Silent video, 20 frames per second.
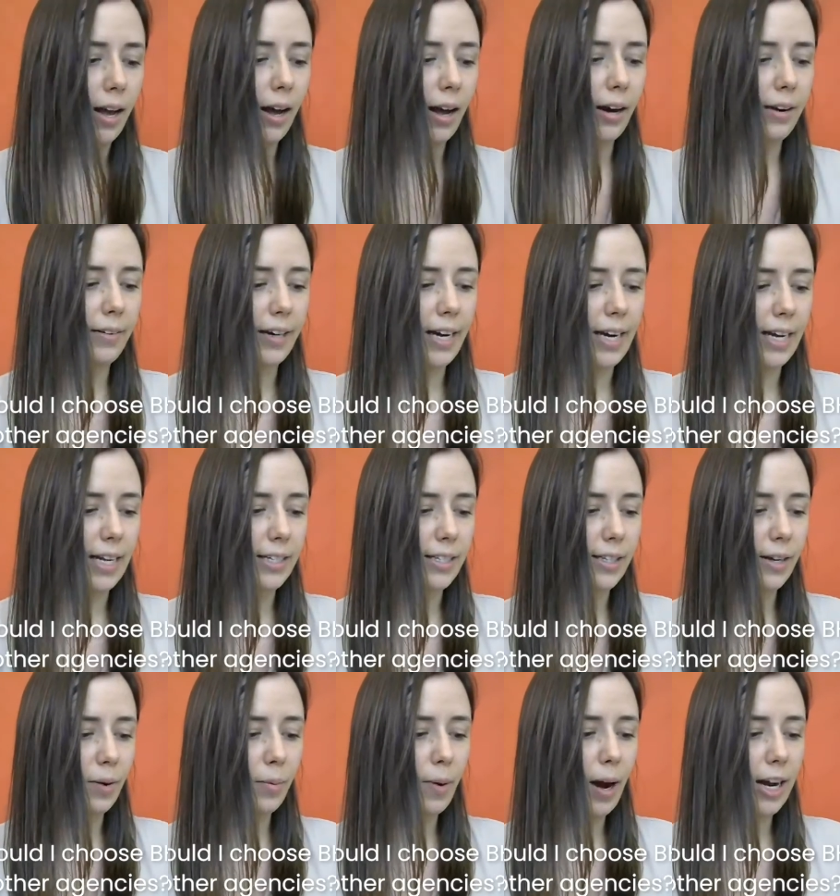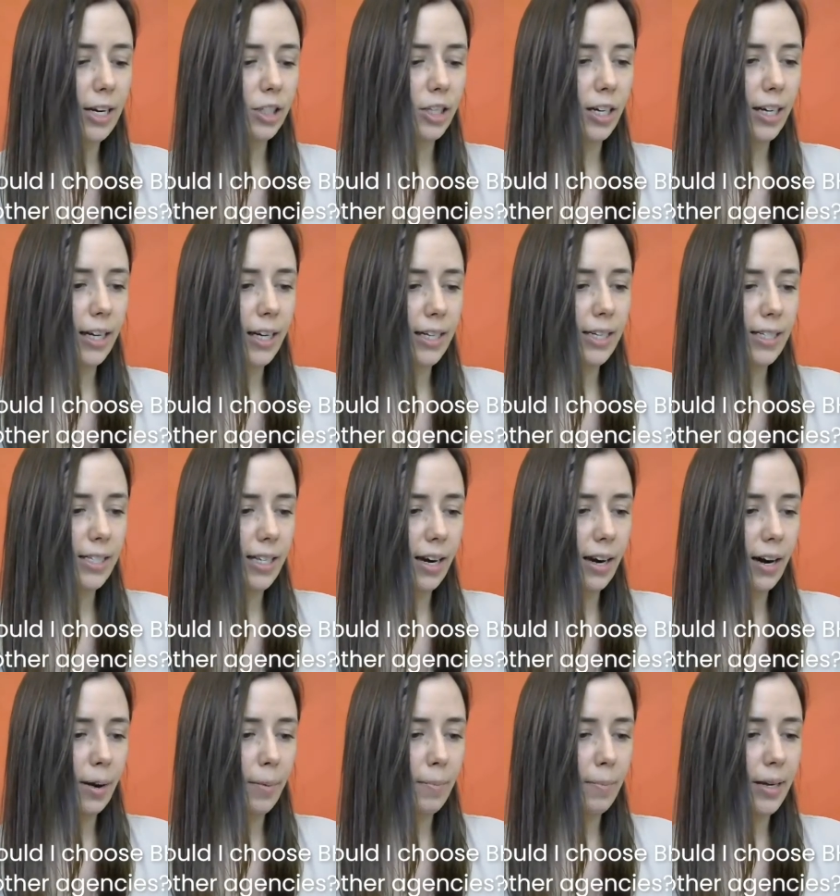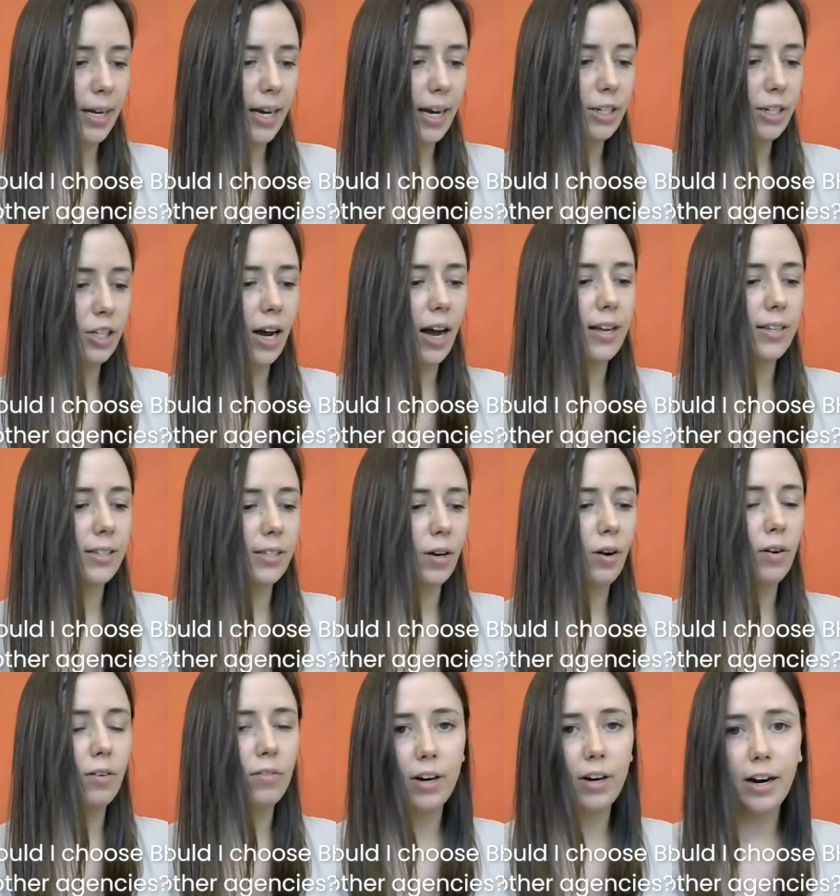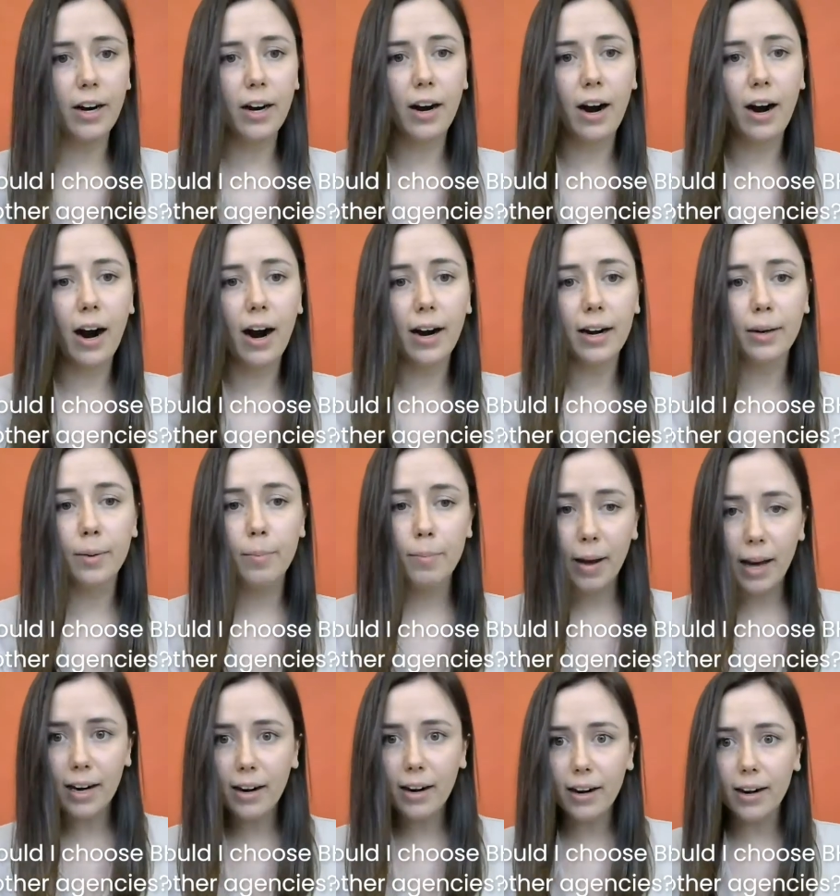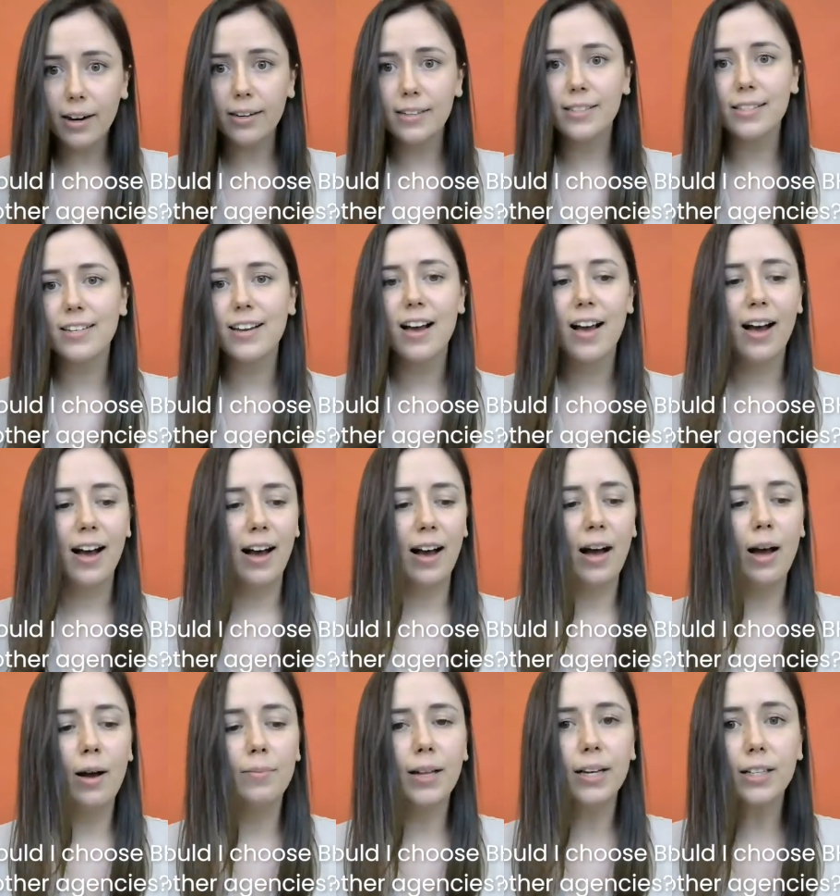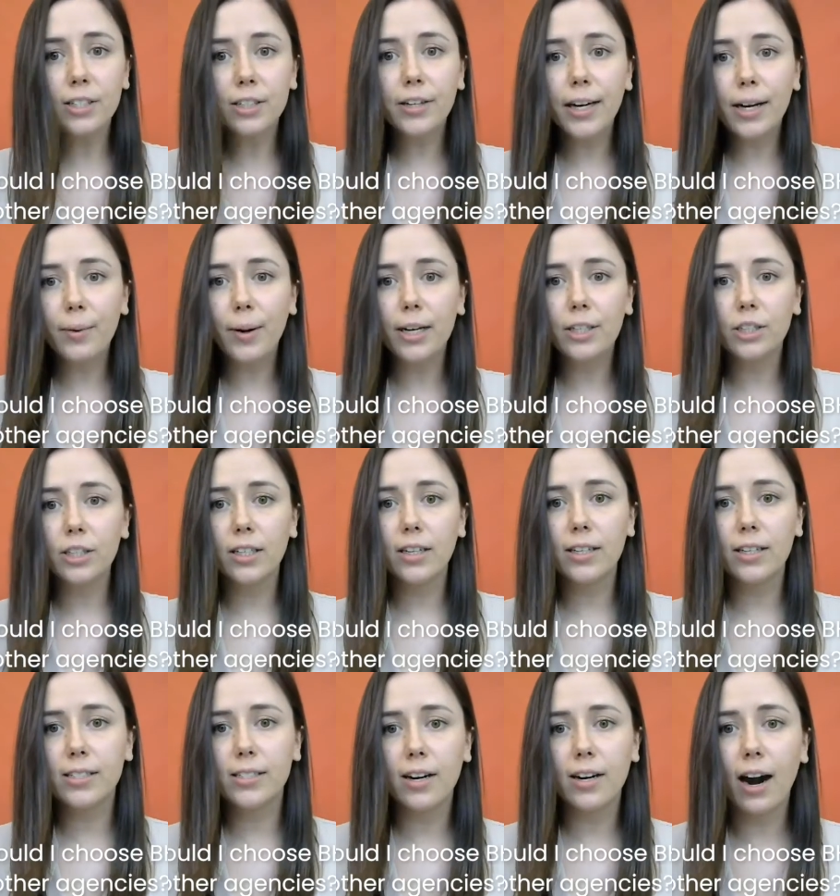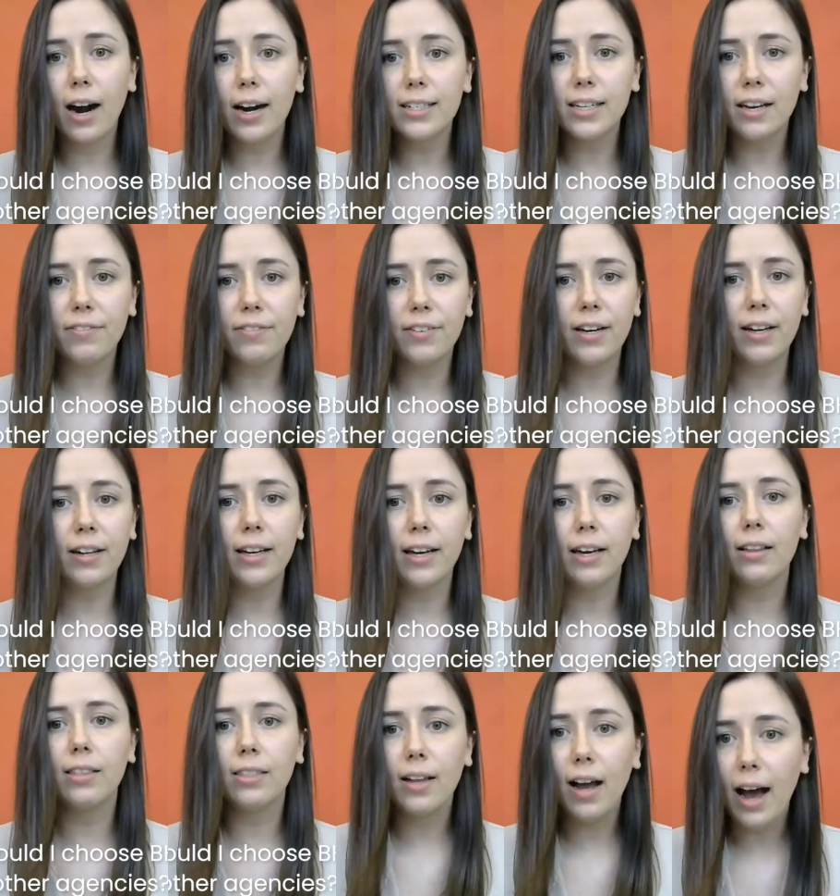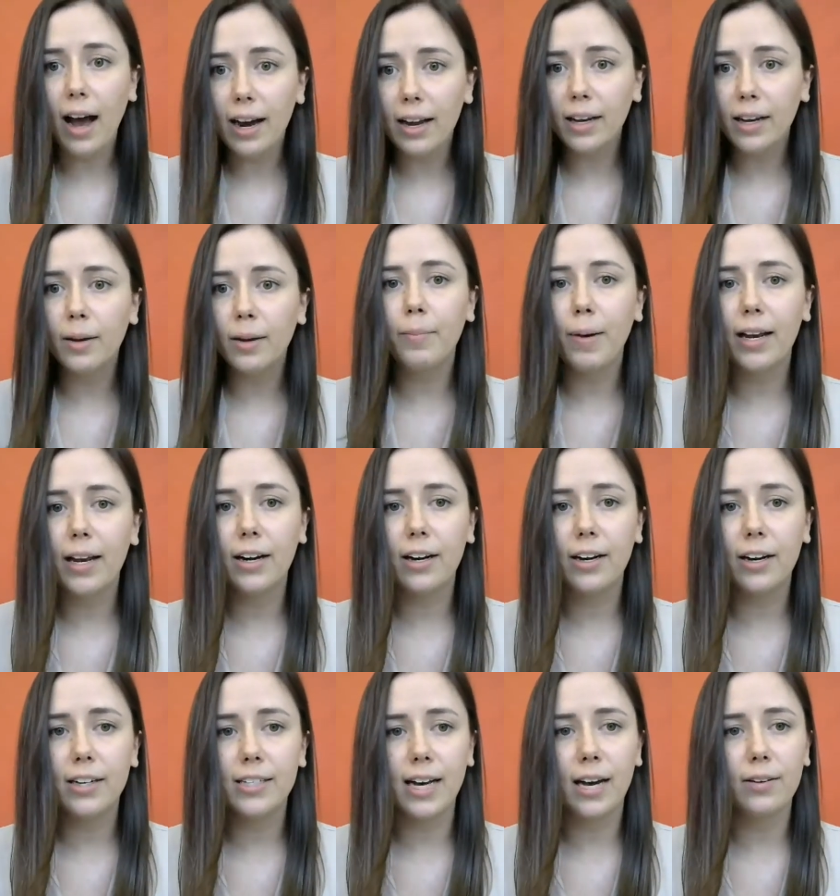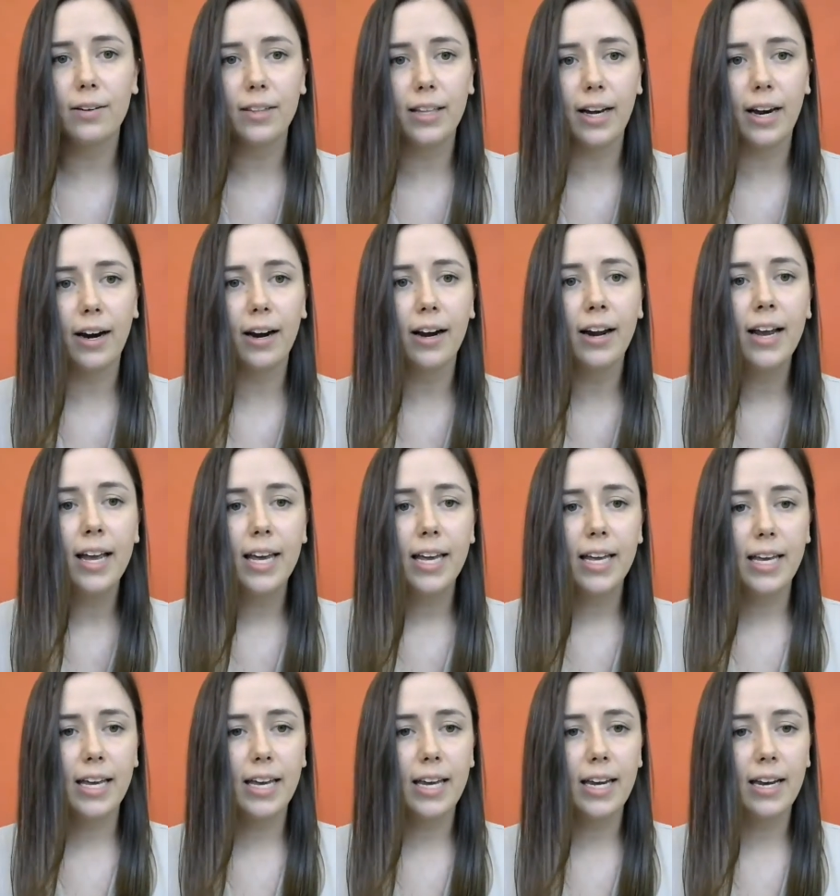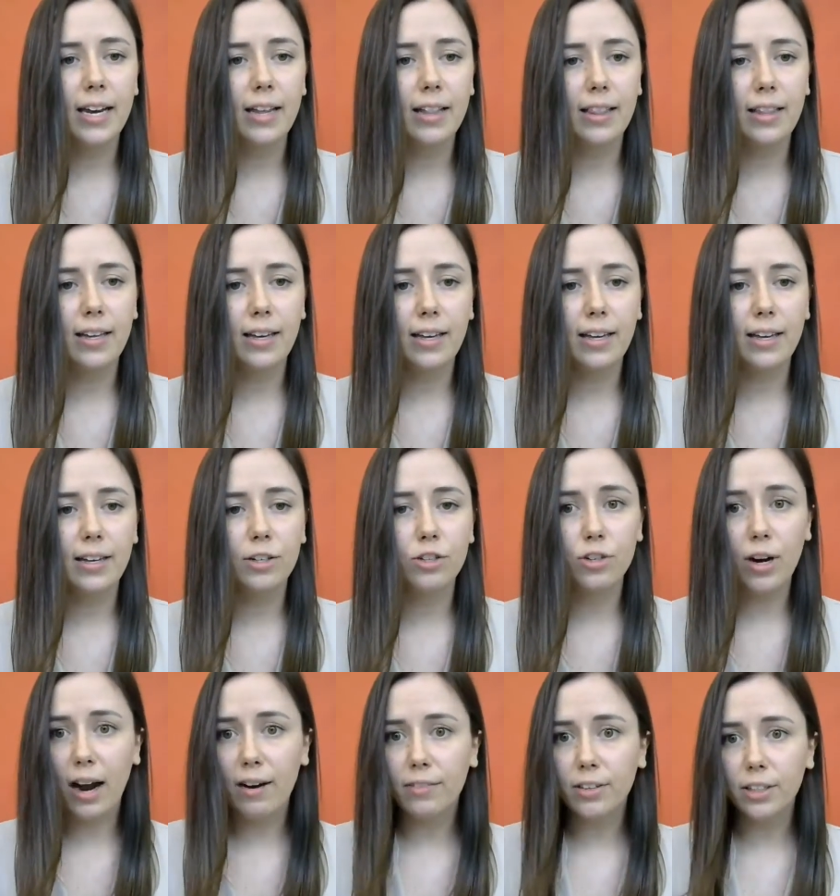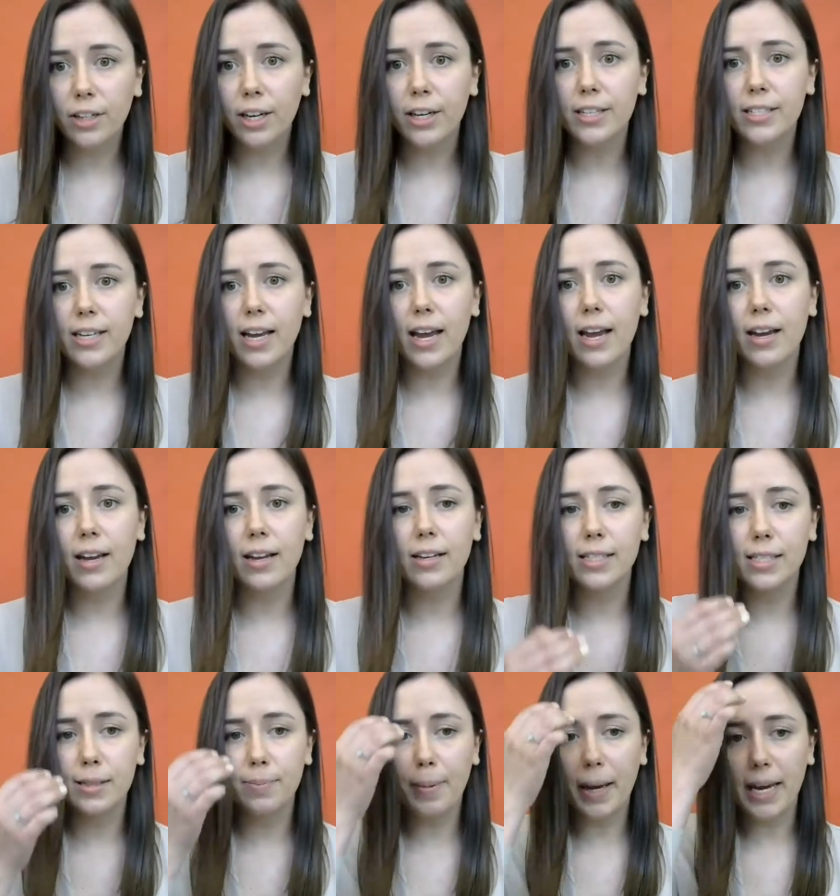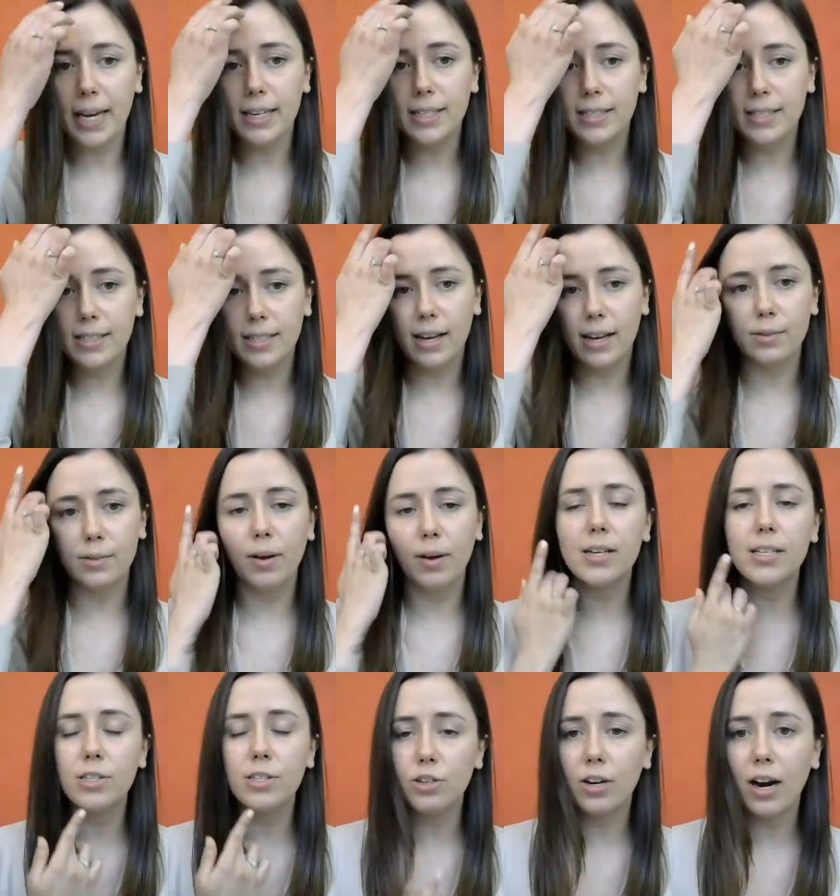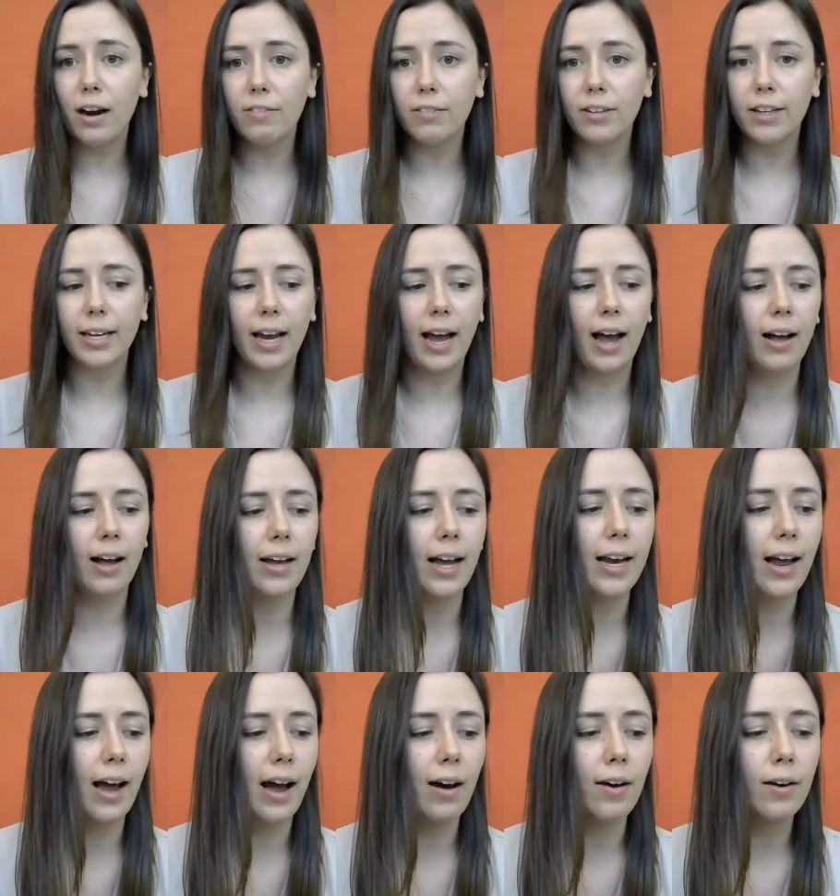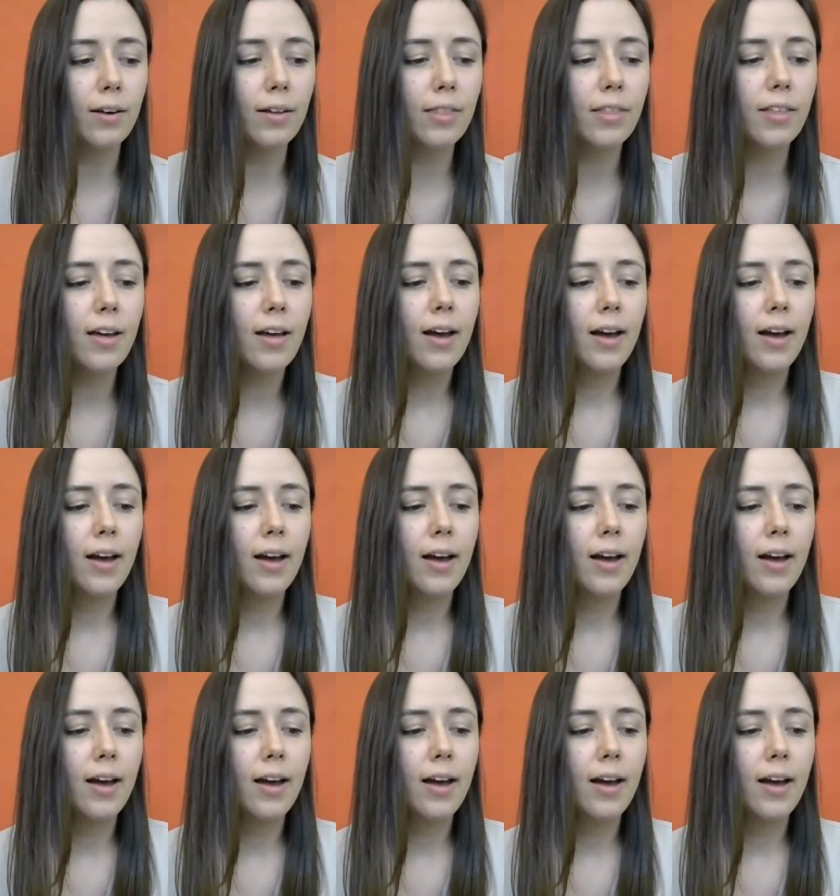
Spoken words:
Alrighty, so why should I consider BHS over our competitors? That's a great question because there are definitely a lot of competitors out there in the travel nursing space as well as traveling allied health.